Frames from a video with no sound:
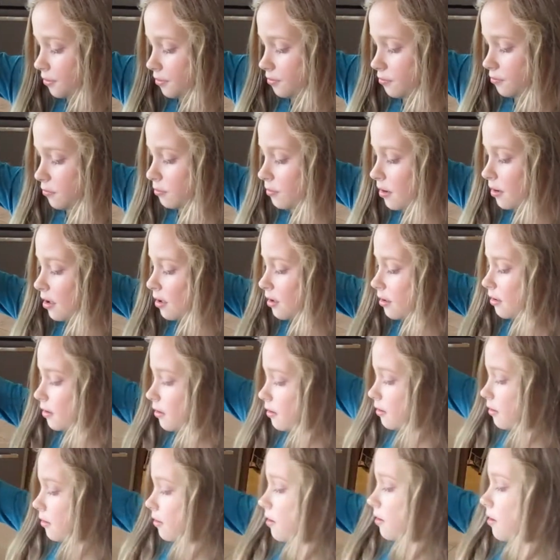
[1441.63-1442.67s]
I
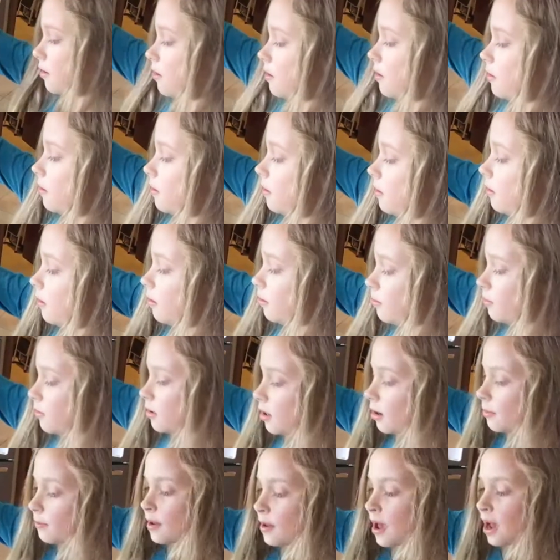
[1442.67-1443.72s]
might
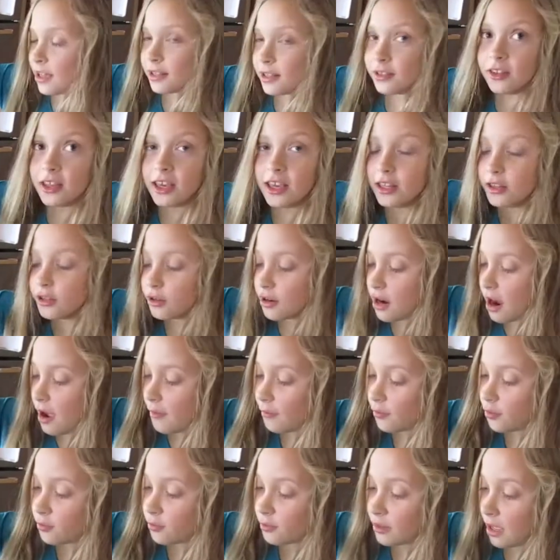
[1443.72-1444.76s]
come back later
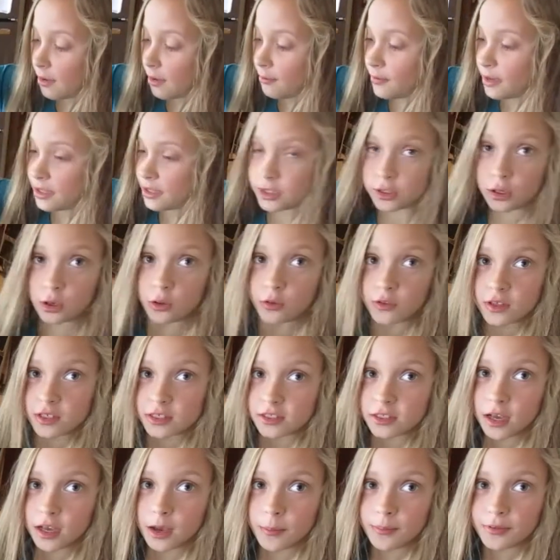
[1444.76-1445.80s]
after when I mix all this
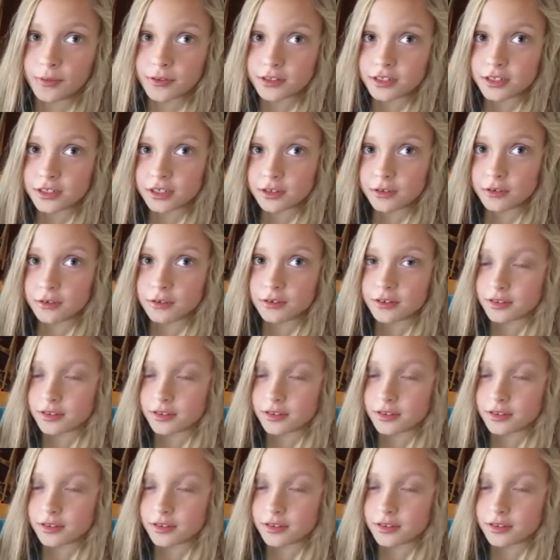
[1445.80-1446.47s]
up too.